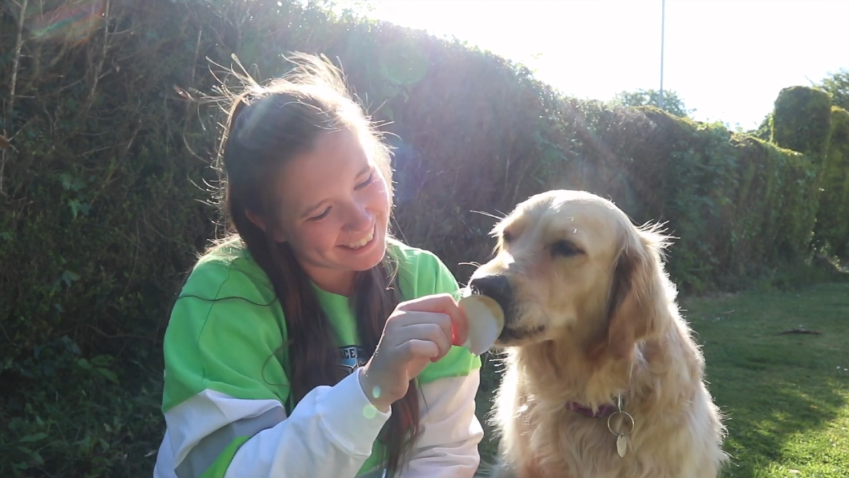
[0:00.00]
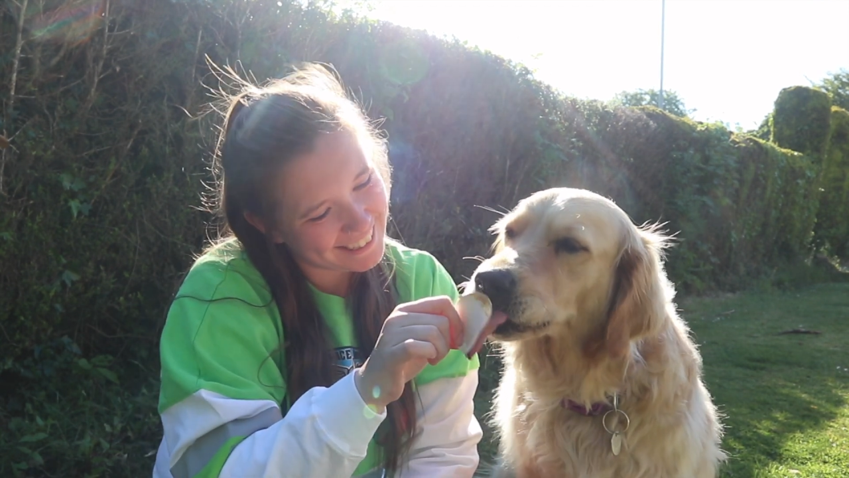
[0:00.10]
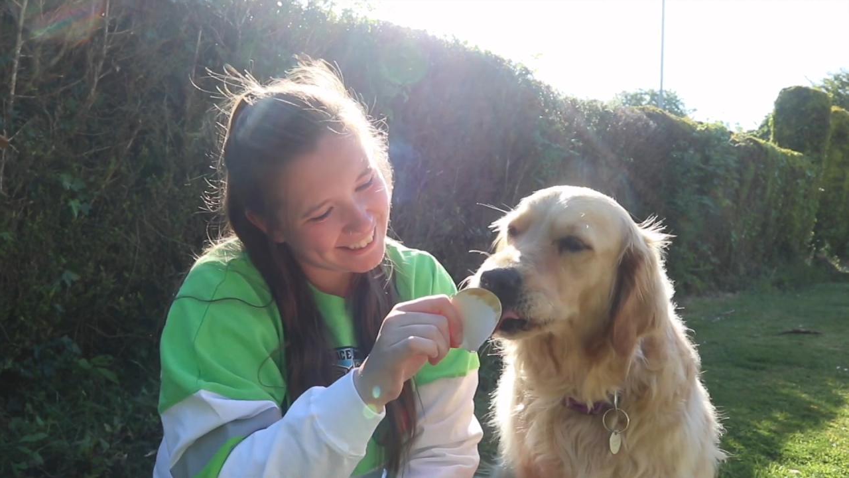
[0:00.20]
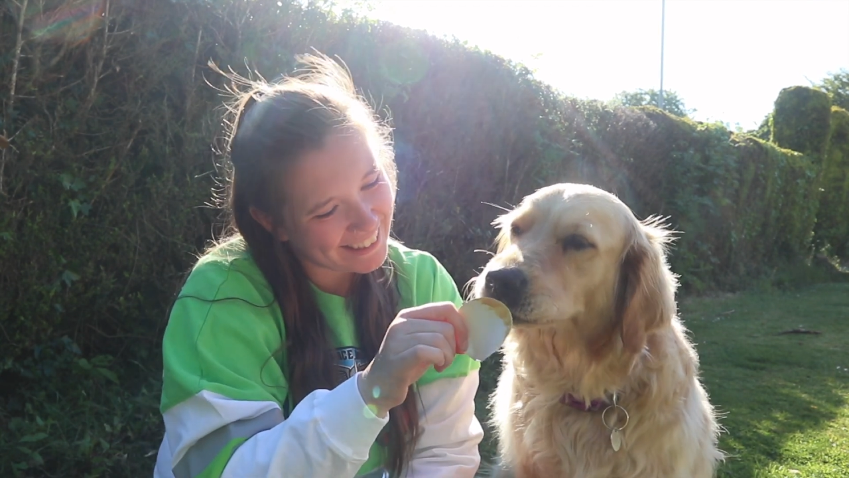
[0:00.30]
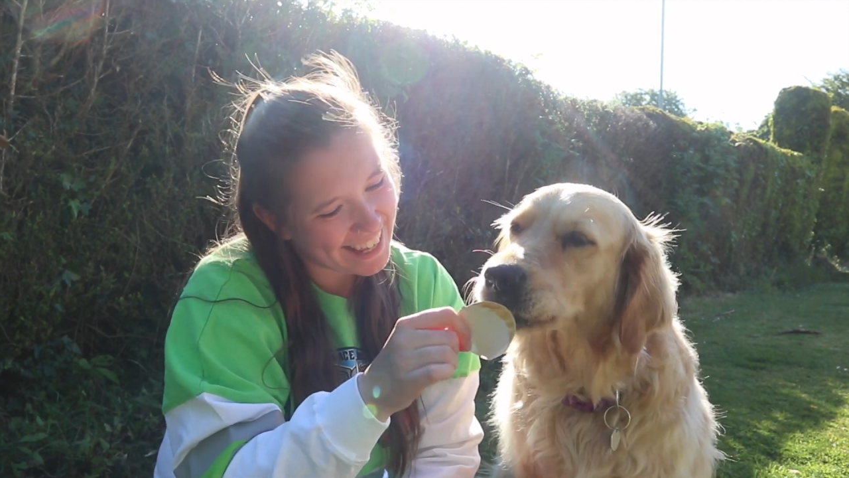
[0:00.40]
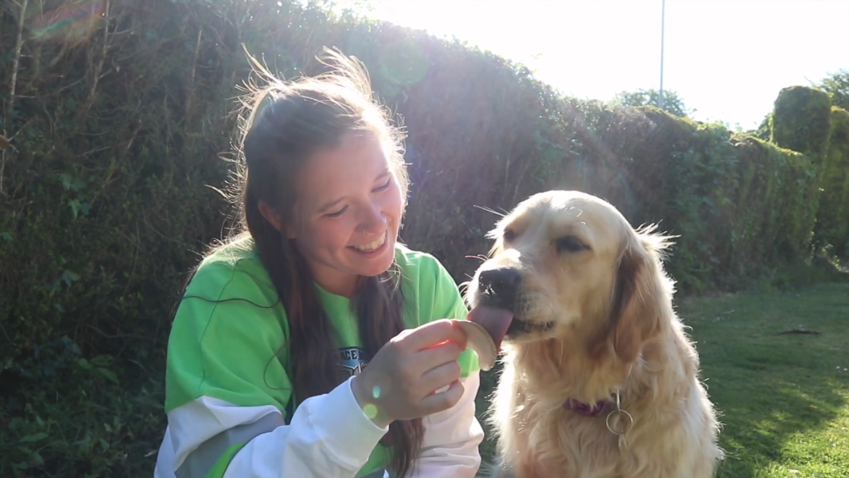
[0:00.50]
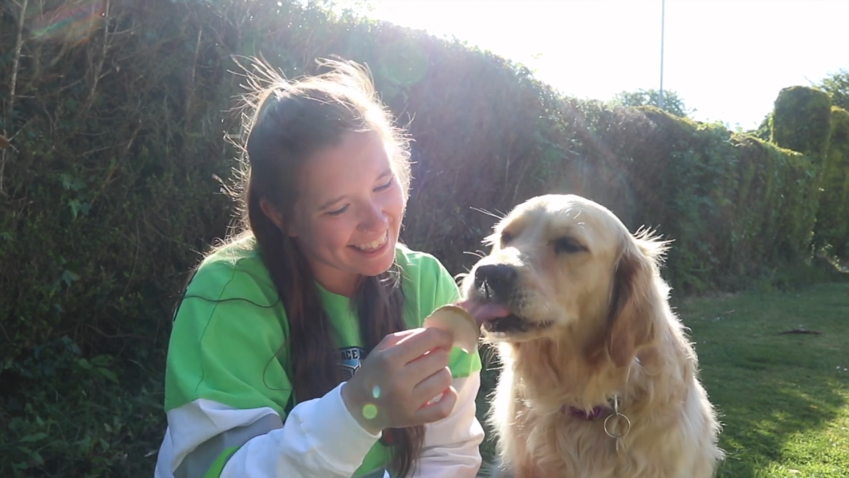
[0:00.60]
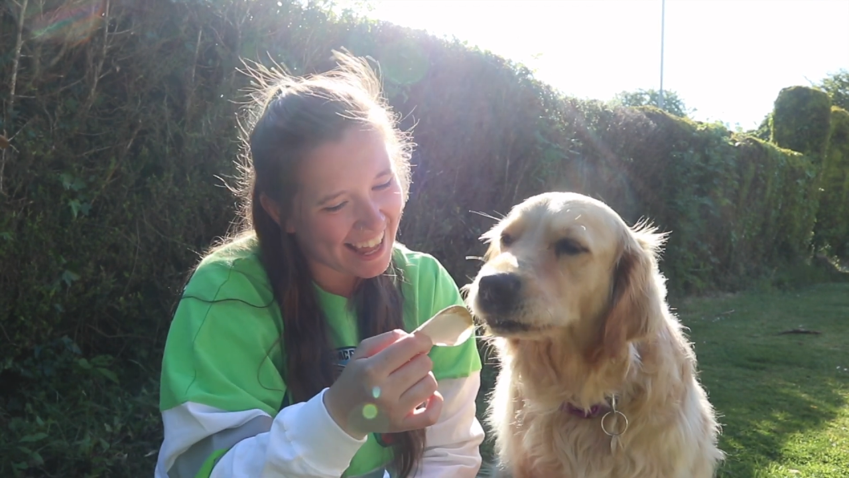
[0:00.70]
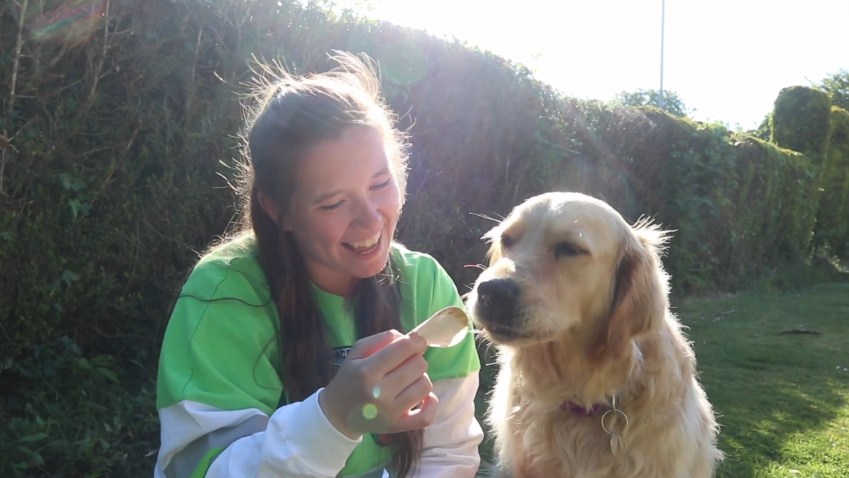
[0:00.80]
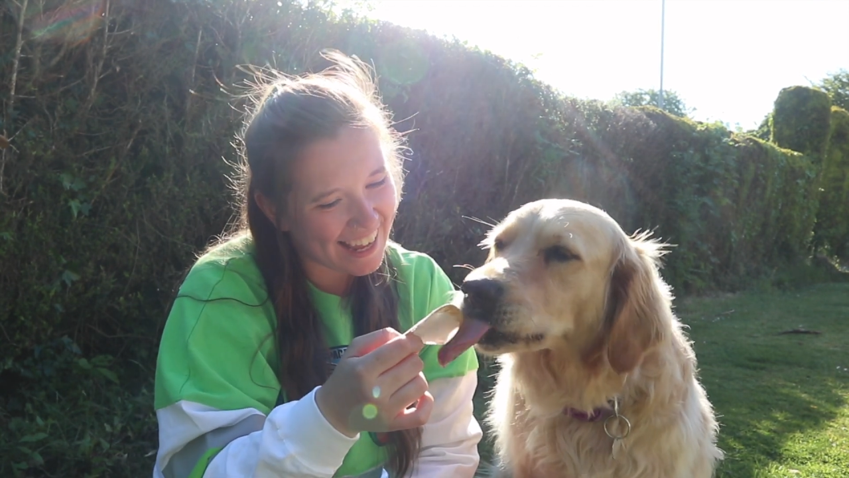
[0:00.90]
Do you like
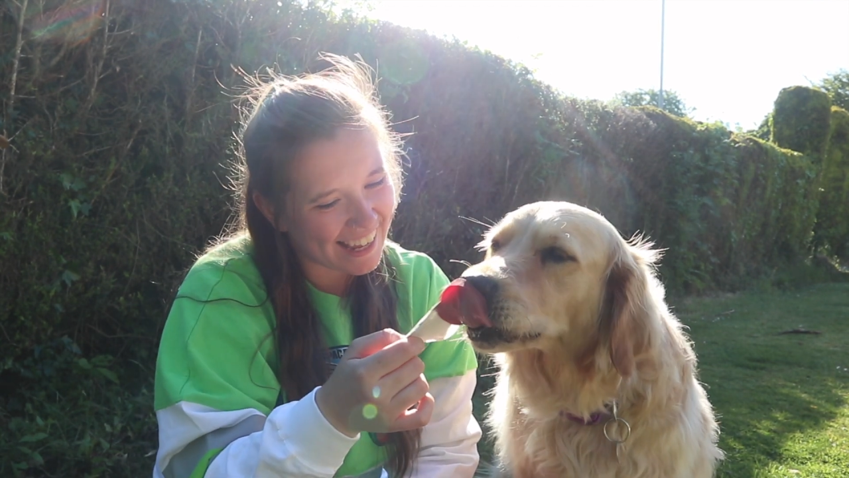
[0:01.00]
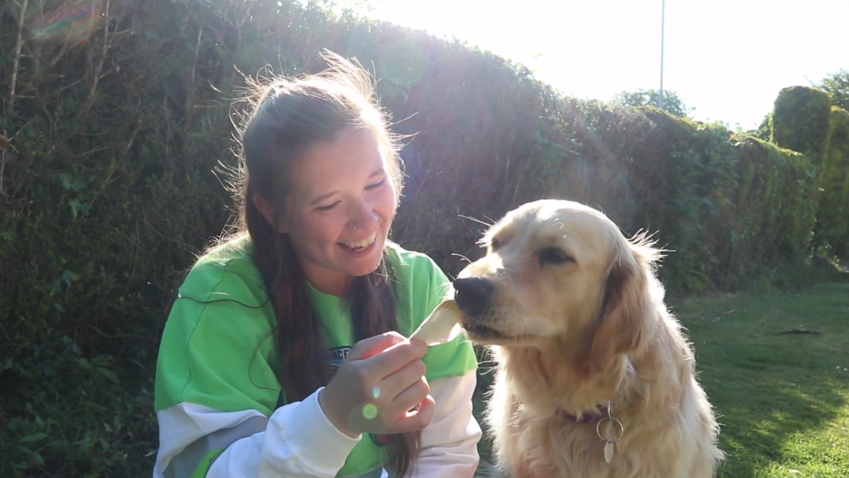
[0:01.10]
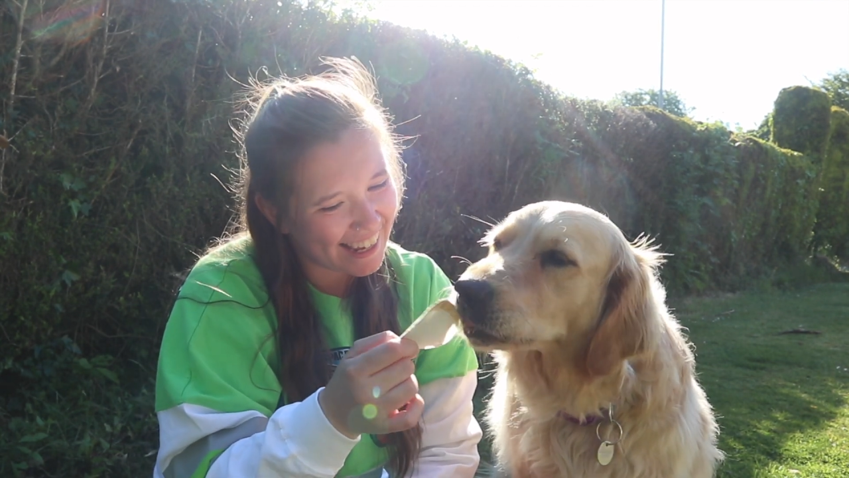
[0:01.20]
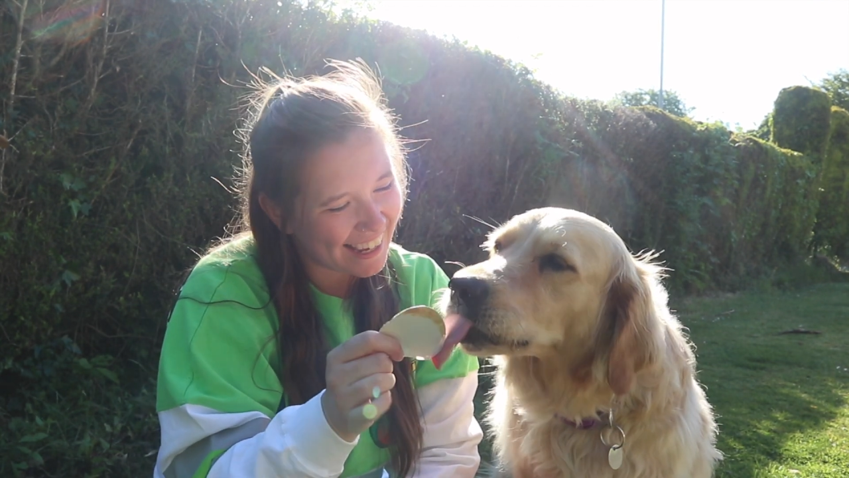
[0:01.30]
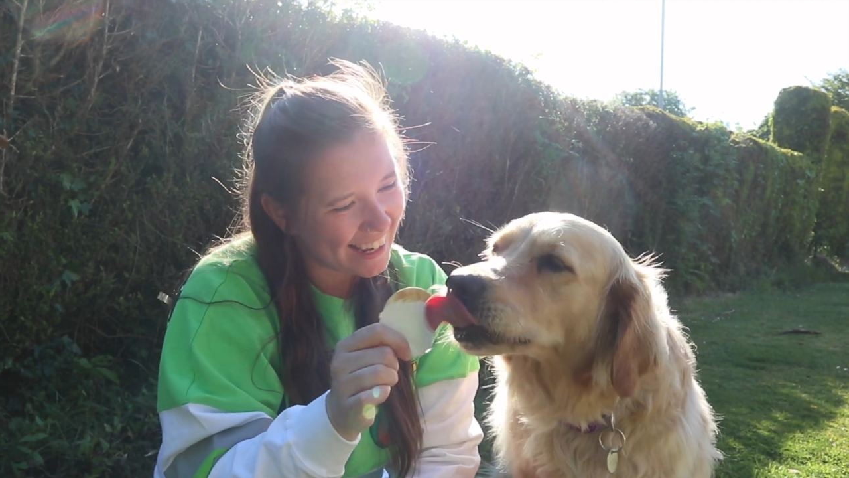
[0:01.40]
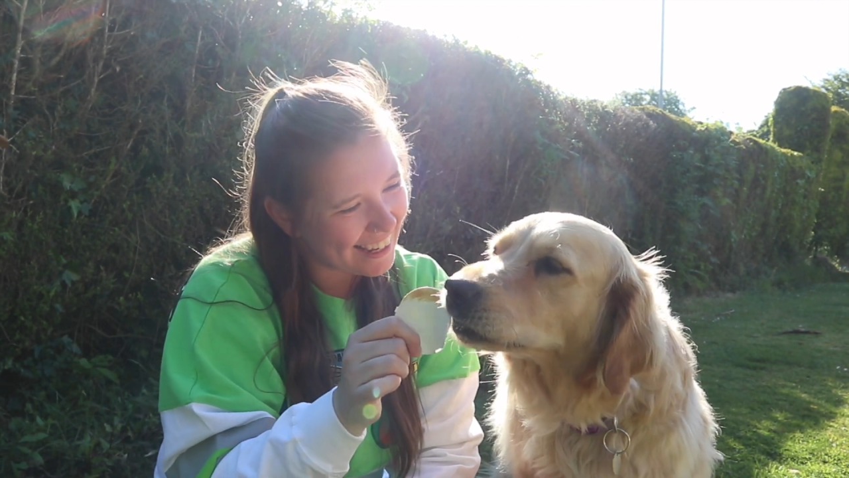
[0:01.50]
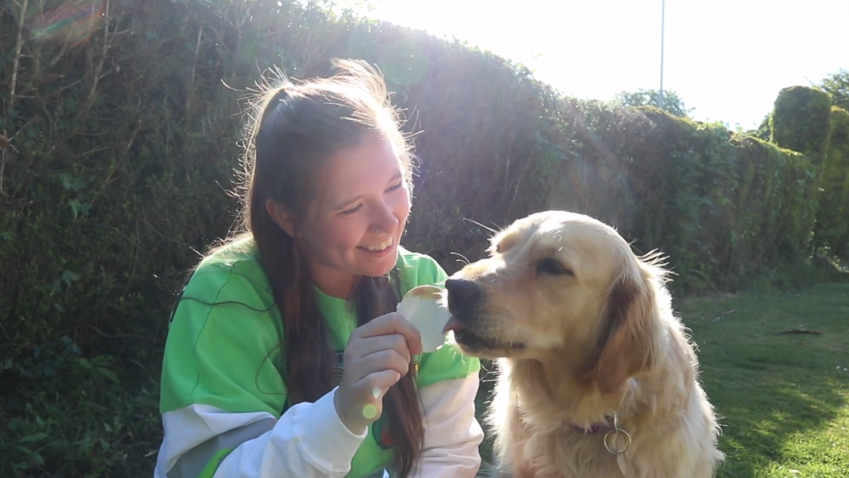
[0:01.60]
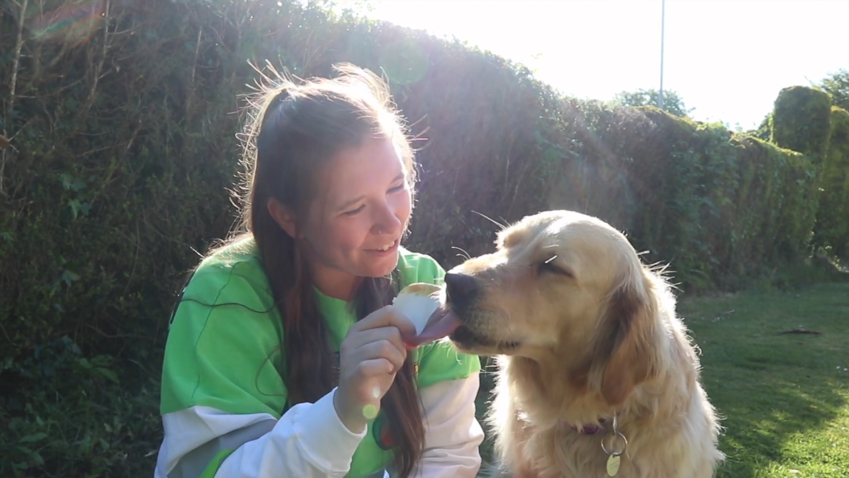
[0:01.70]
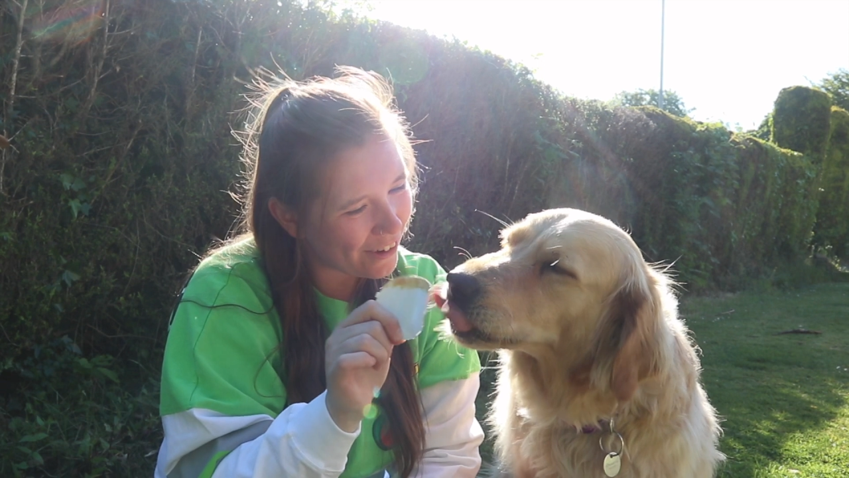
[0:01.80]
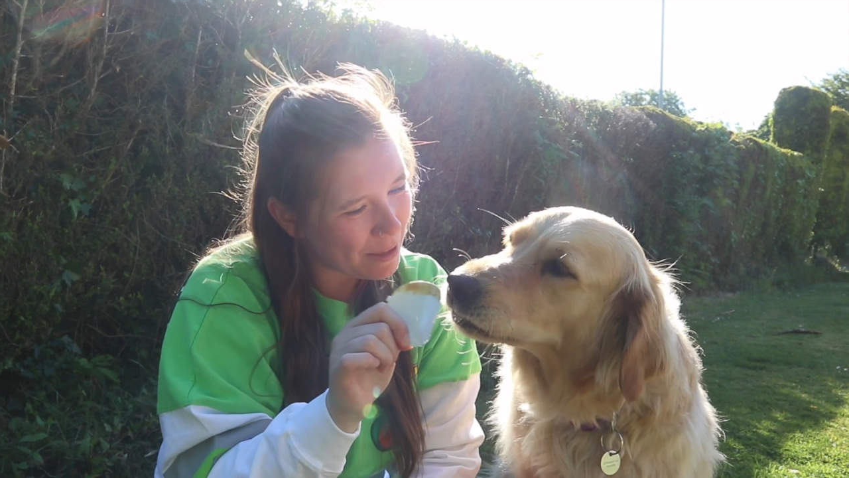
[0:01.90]
that?
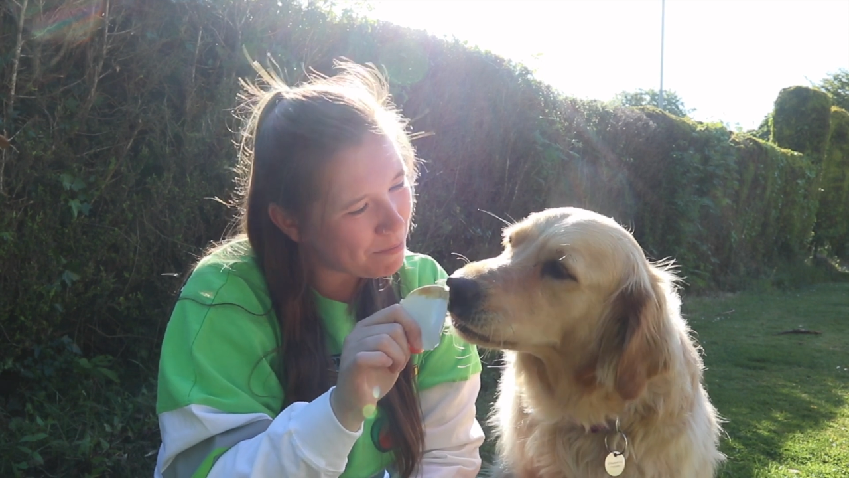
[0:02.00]
Doggy